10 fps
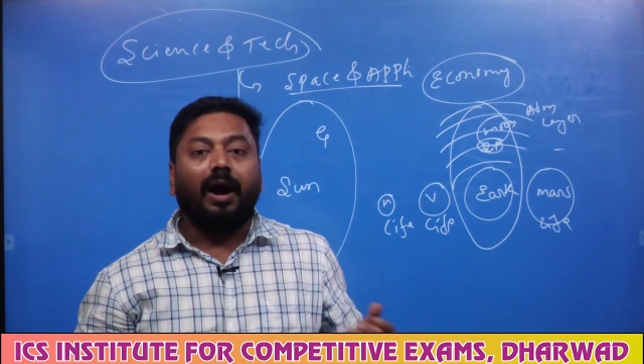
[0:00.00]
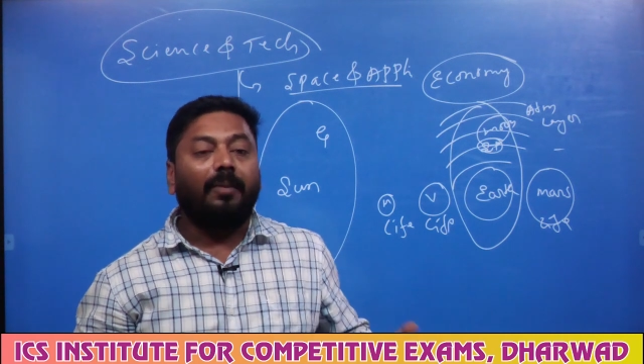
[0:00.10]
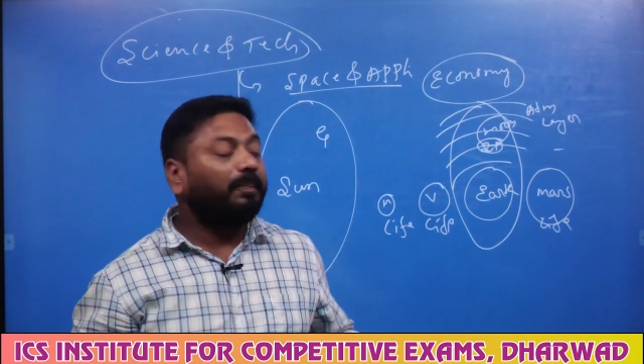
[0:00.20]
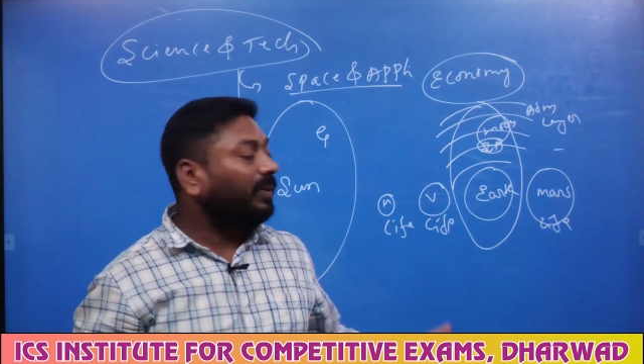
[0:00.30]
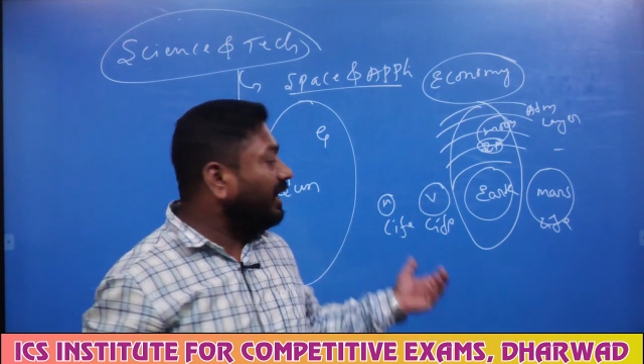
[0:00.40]

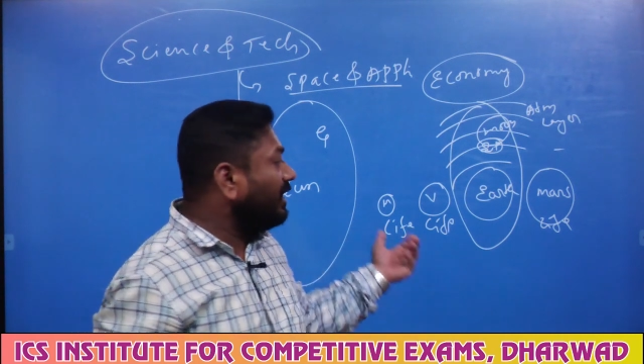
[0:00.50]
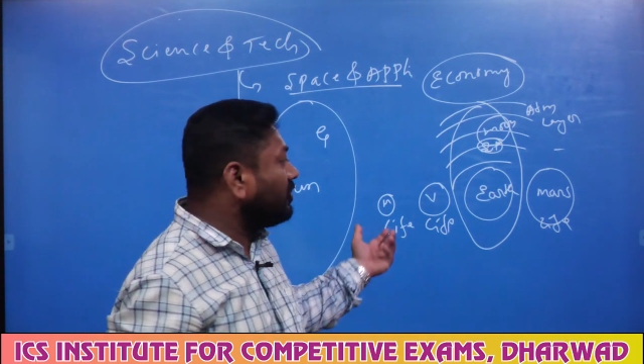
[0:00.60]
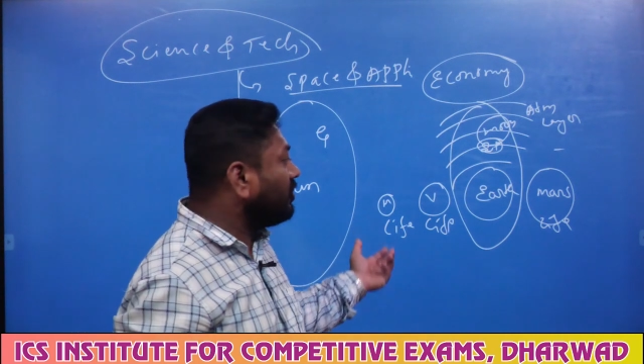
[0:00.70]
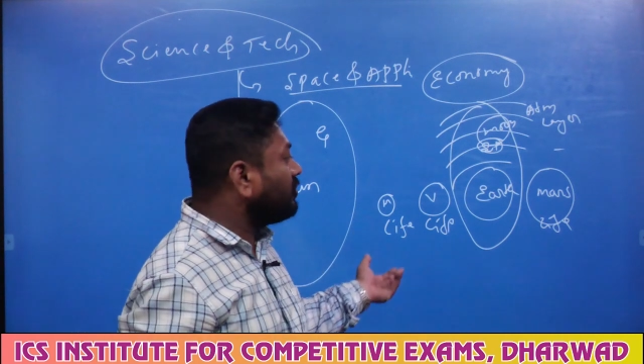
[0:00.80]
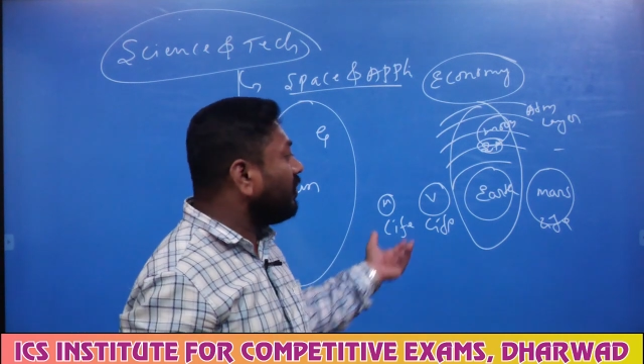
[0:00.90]

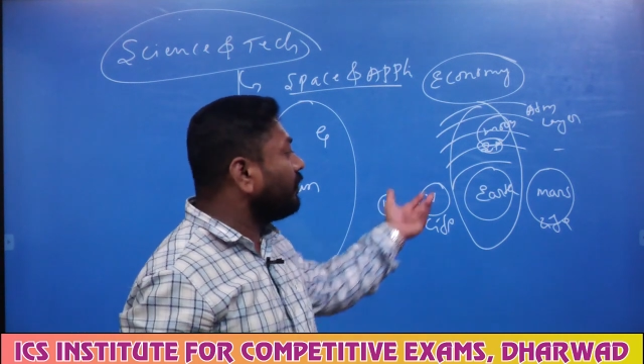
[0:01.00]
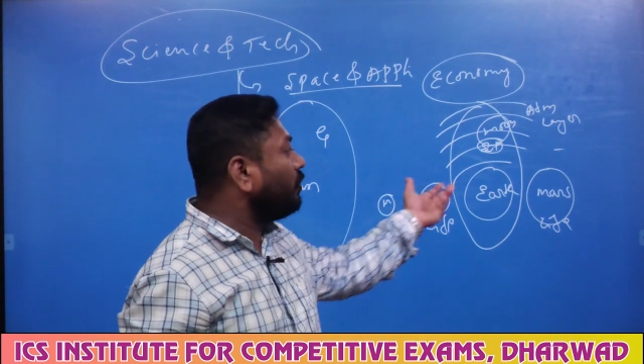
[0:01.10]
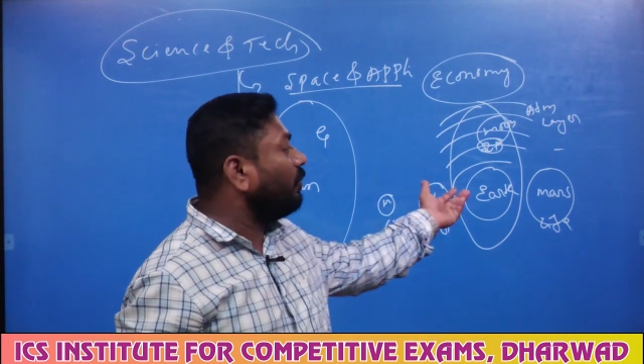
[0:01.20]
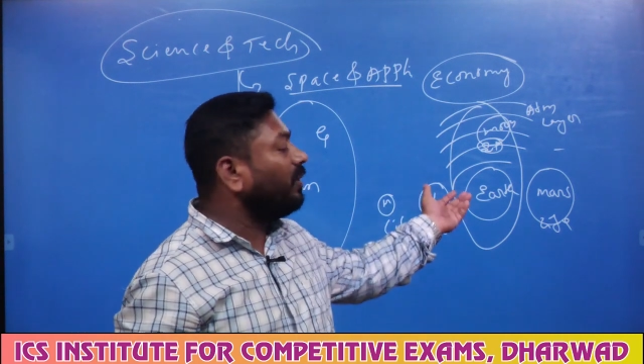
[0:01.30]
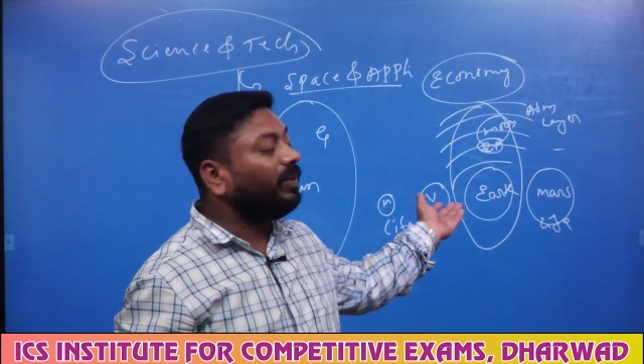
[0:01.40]
applications of
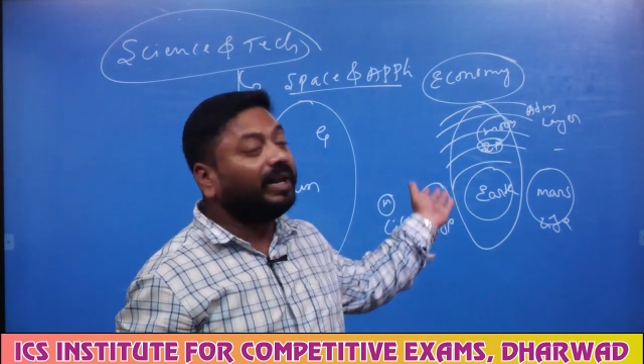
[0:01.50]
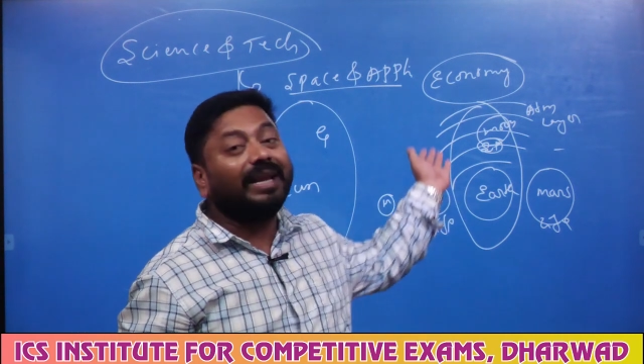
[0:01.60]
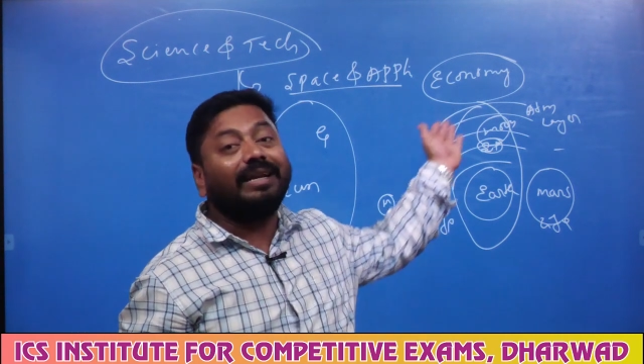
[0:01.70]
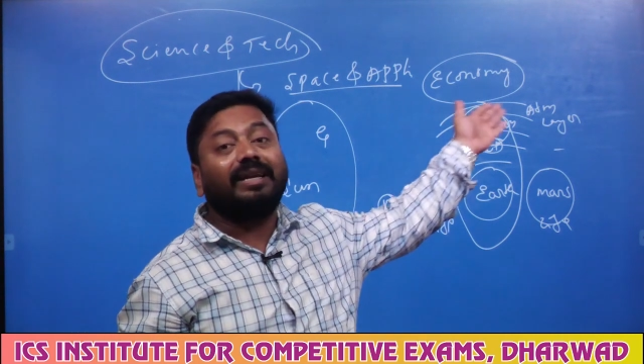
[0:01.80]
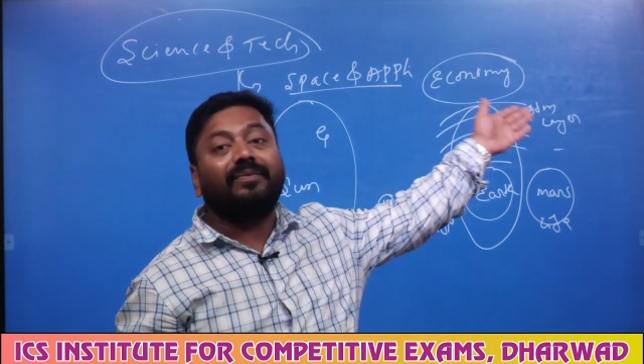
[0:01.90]
human being
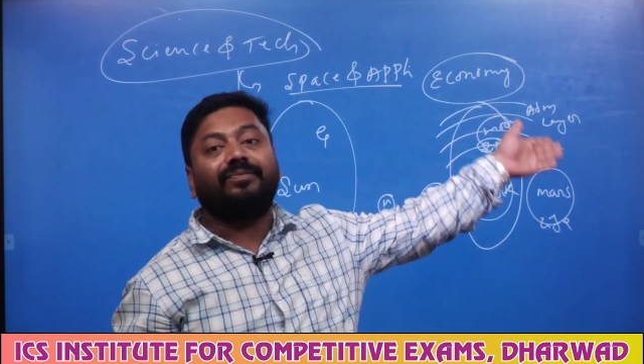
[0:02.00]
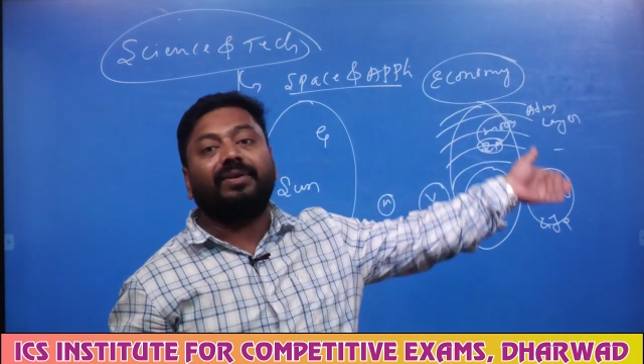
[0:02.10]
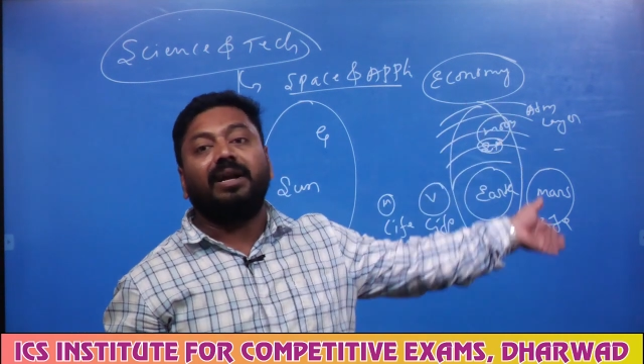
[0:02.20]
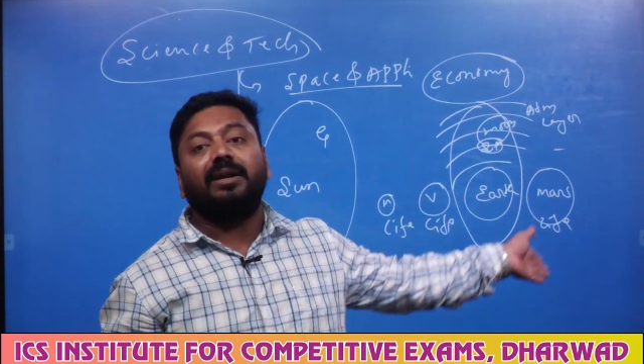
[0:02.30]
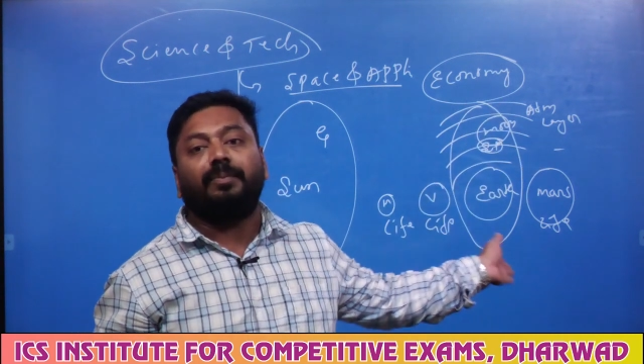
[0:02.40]
in
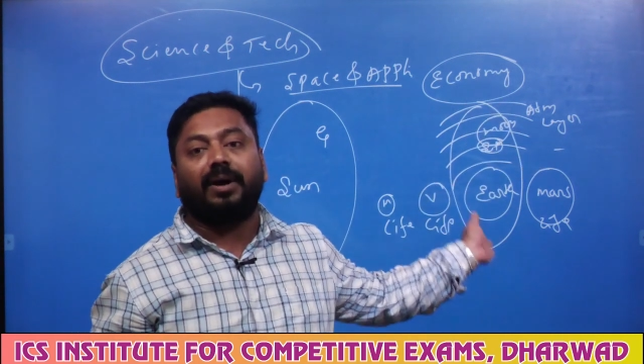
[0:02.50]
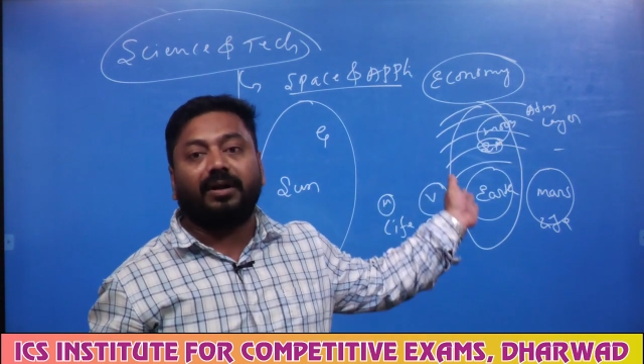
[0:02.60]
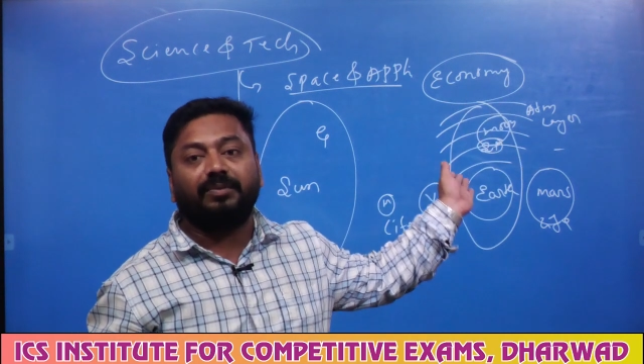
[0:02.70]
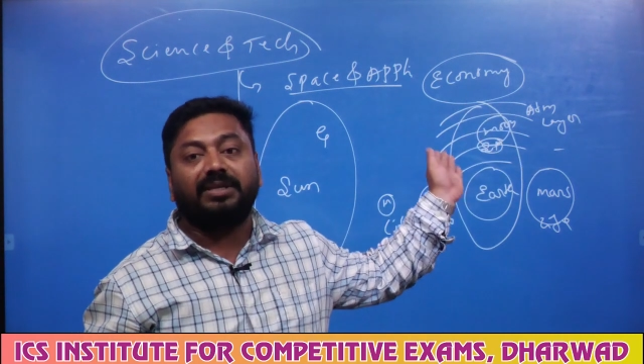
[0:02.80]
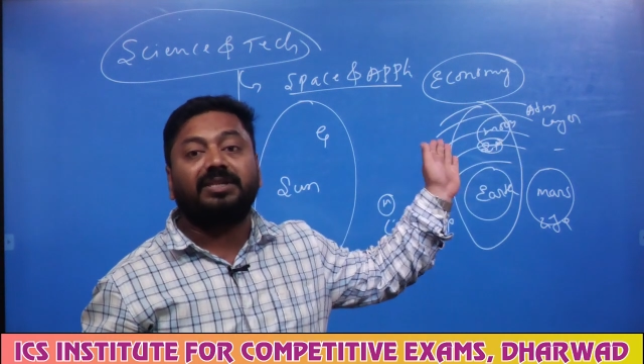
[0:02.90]
different
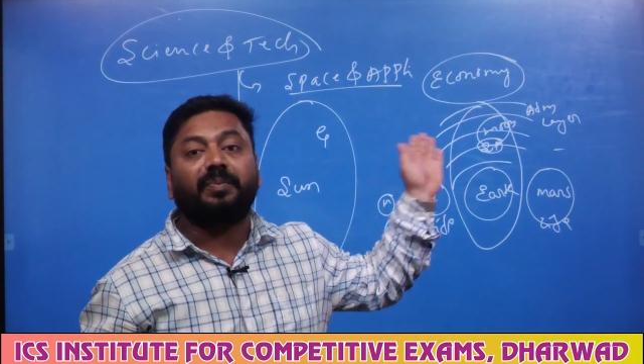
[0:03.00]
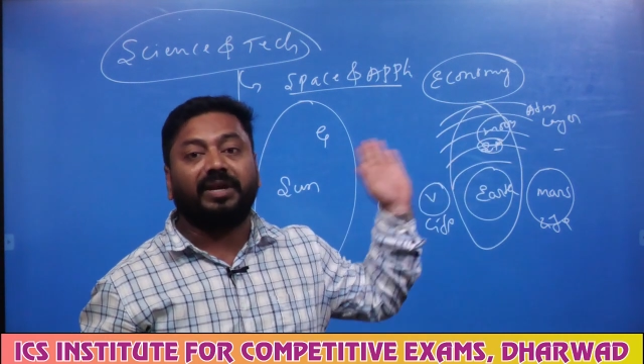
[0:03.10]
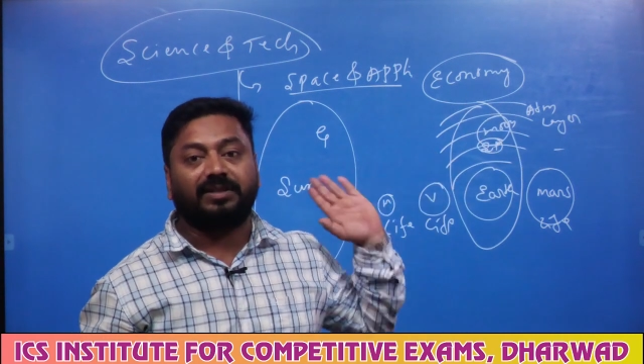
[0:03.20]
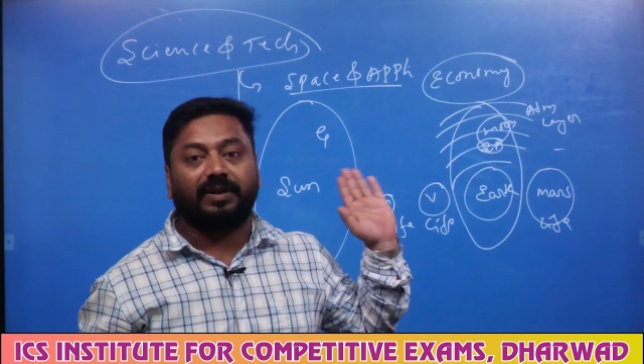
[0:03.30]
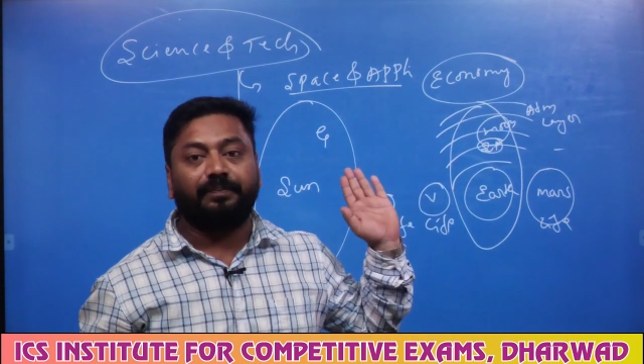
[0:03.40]
part of the
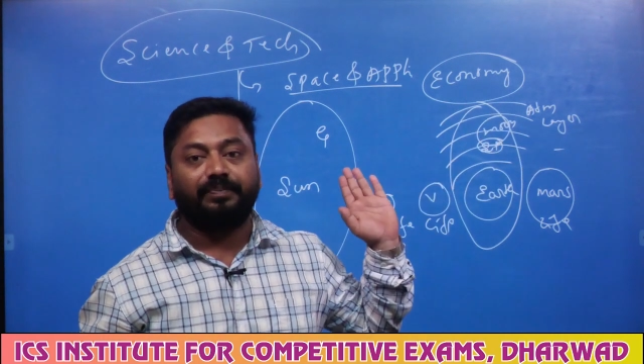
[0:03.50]
space.